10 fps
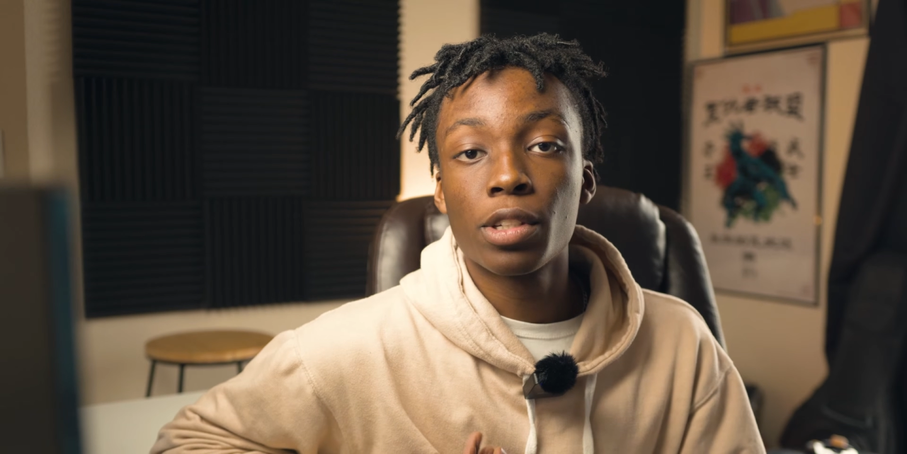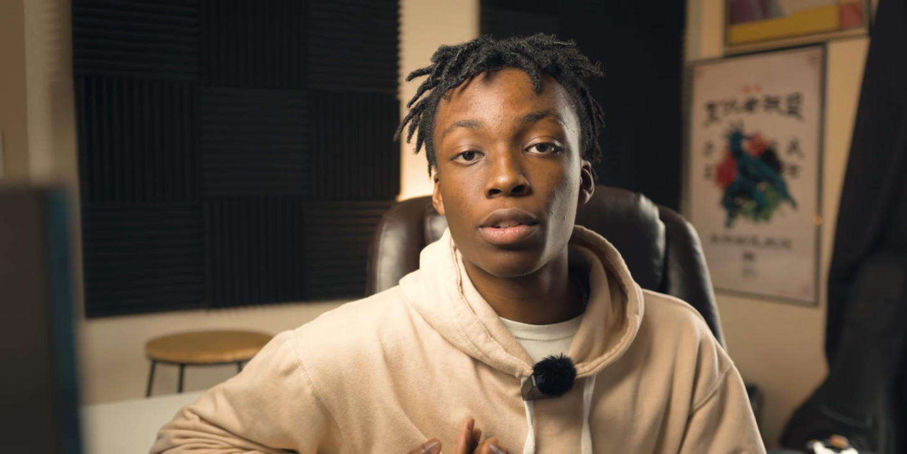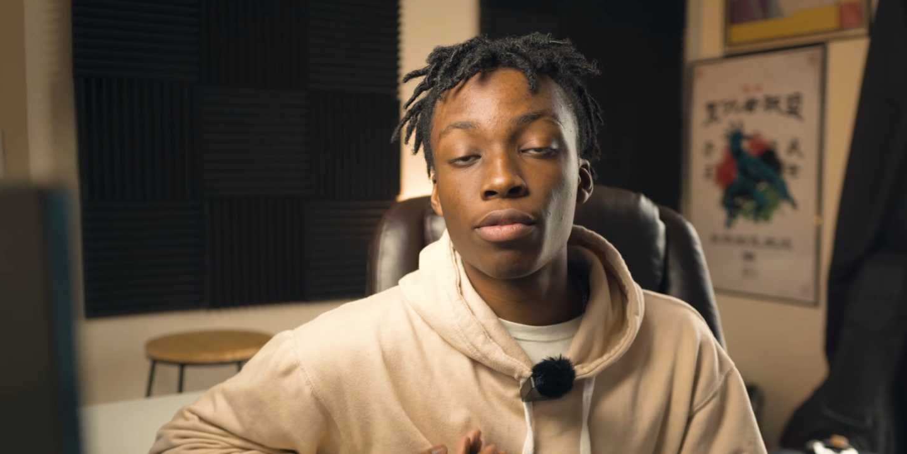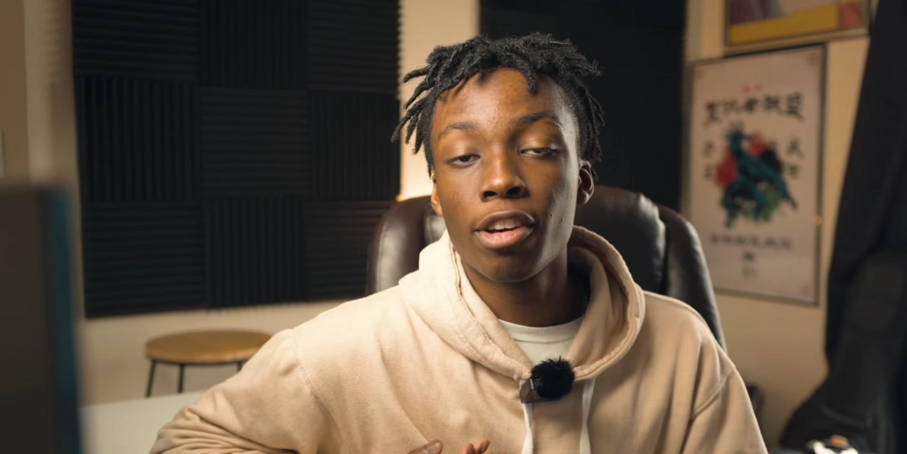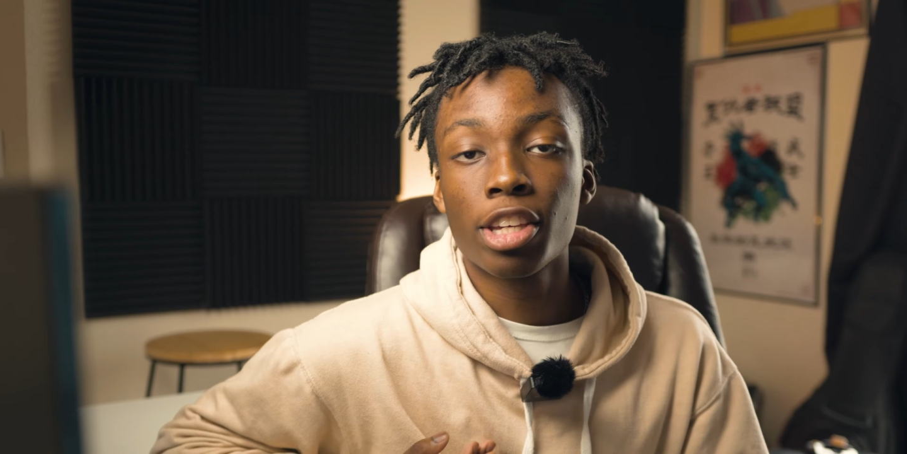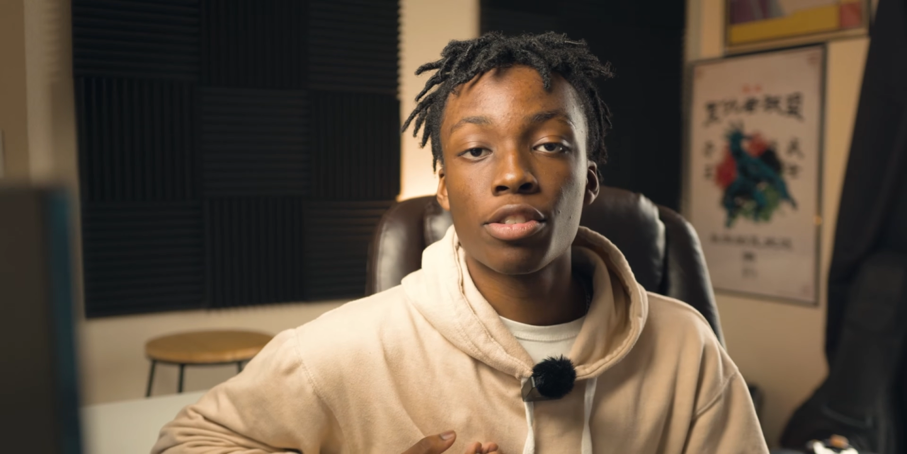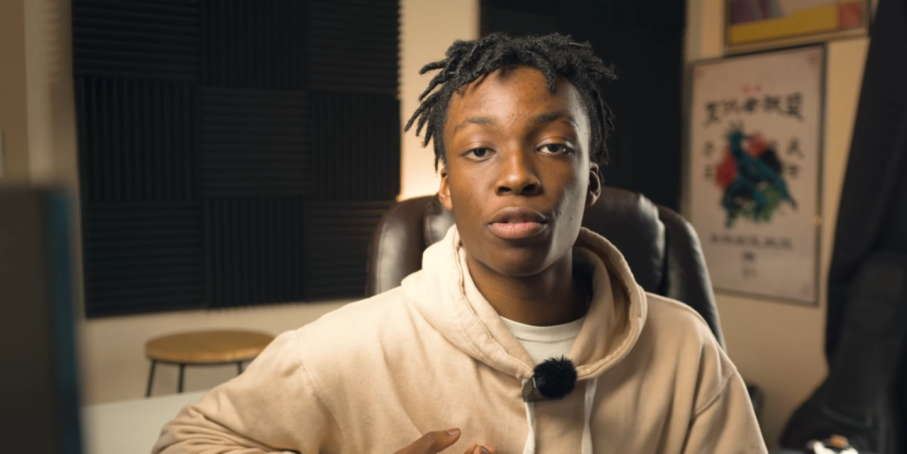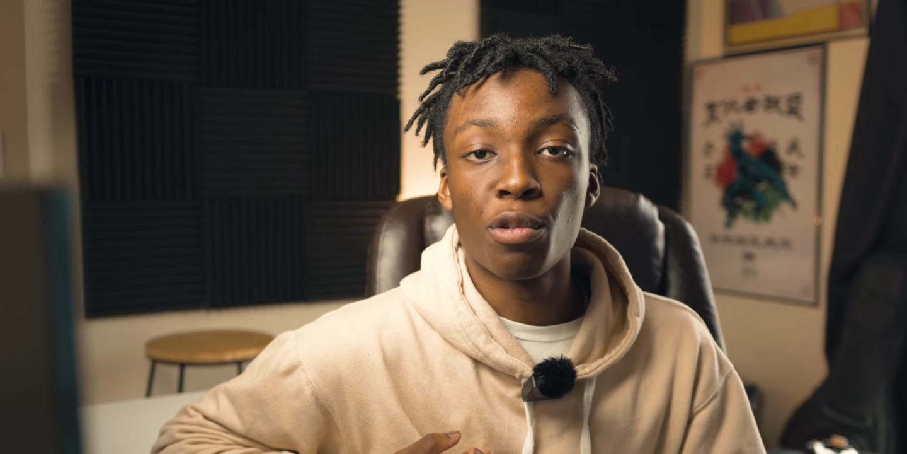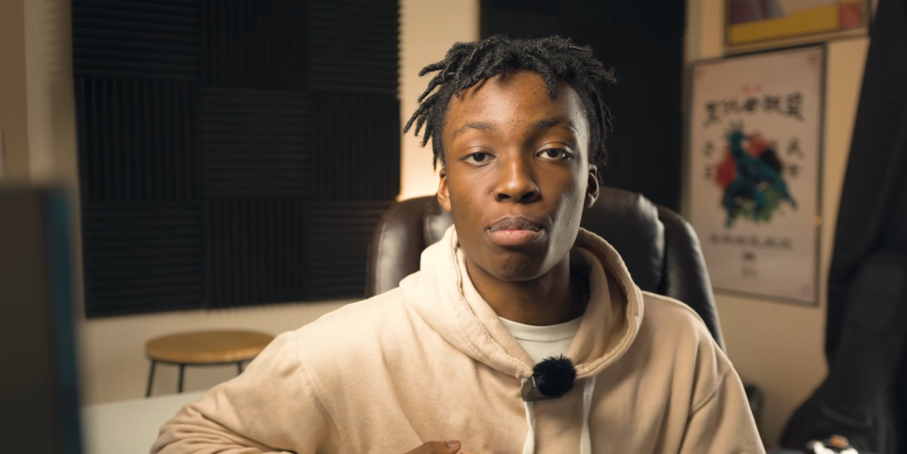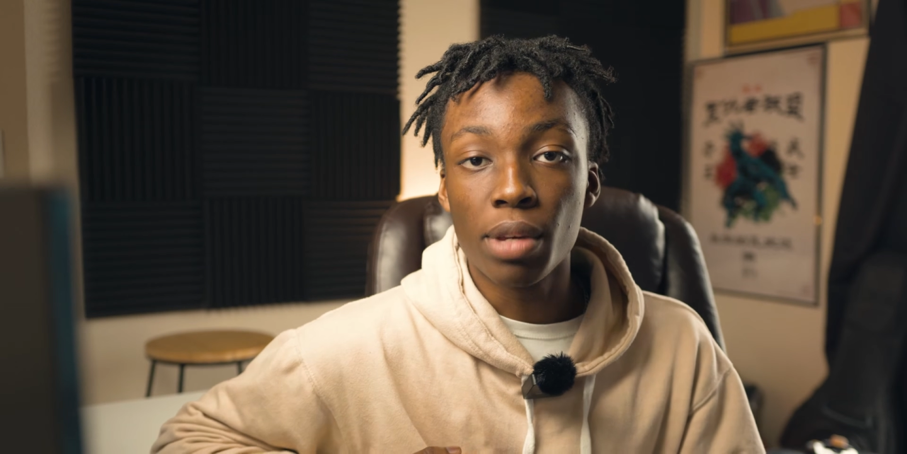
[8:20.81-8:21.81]
was
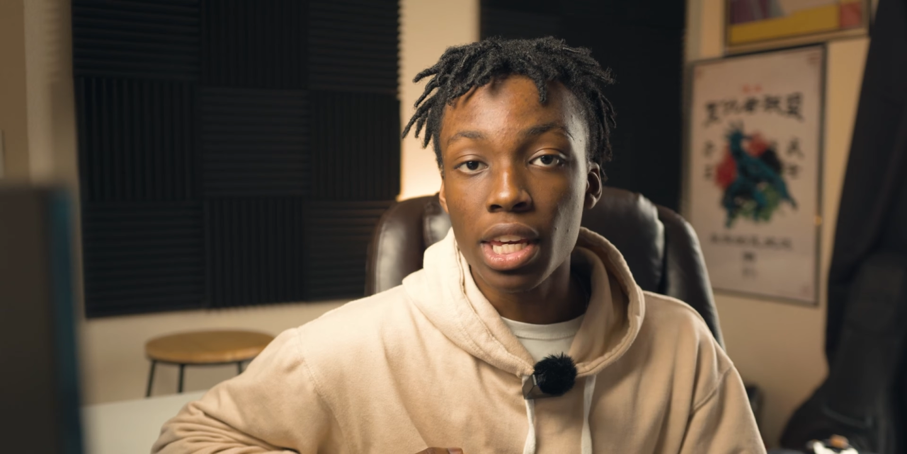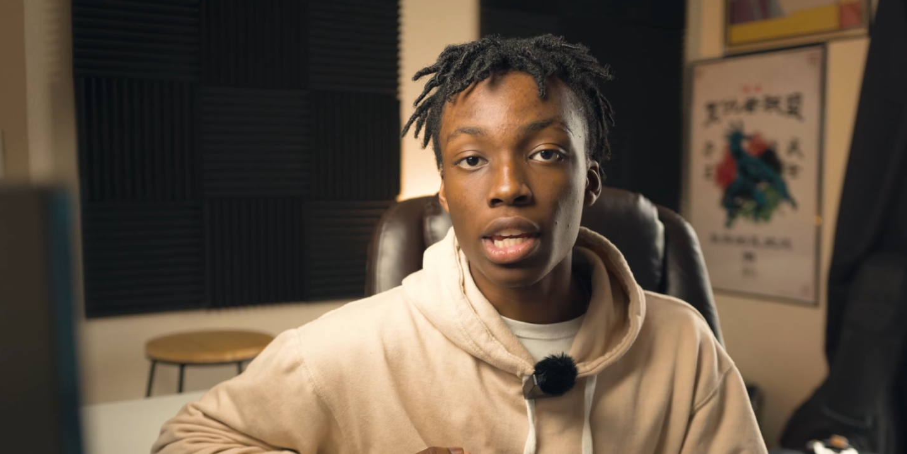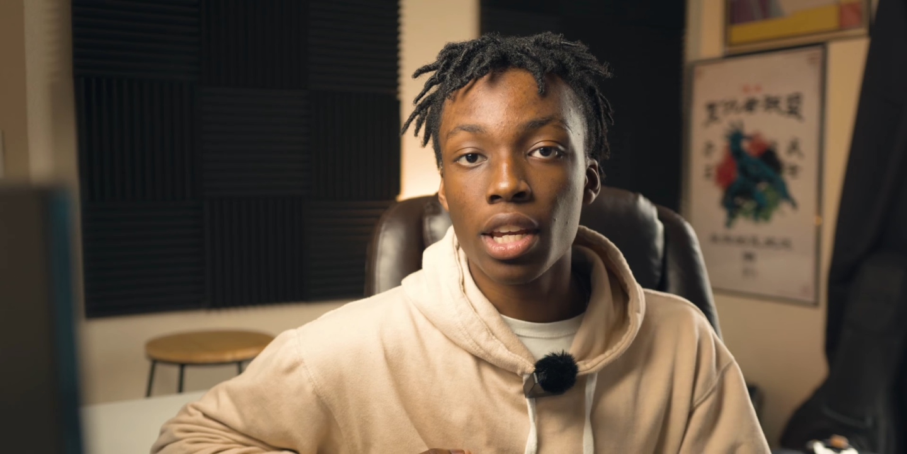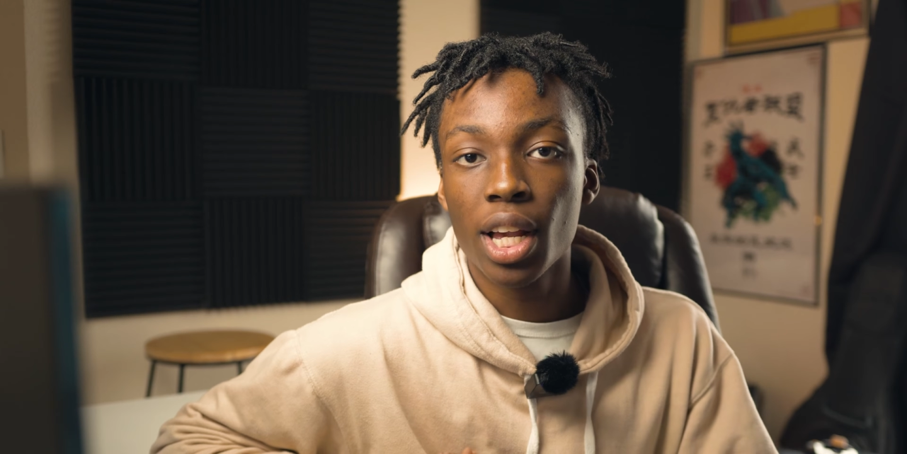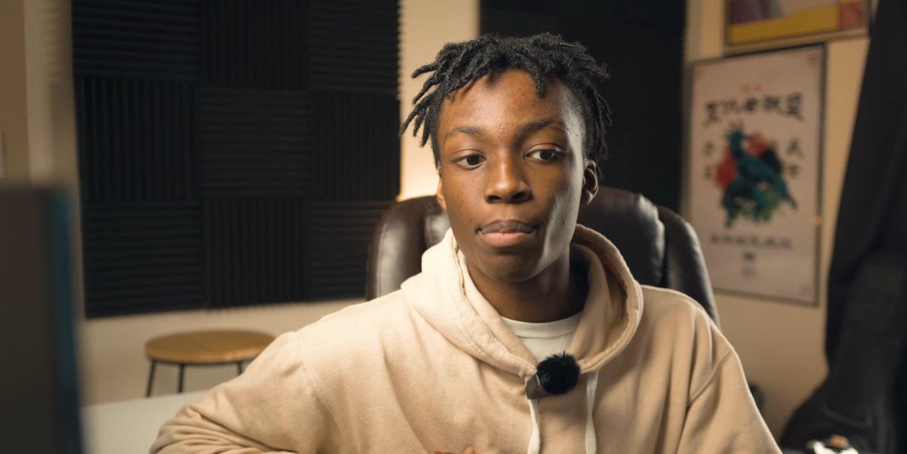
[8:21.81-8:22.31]
fixed for me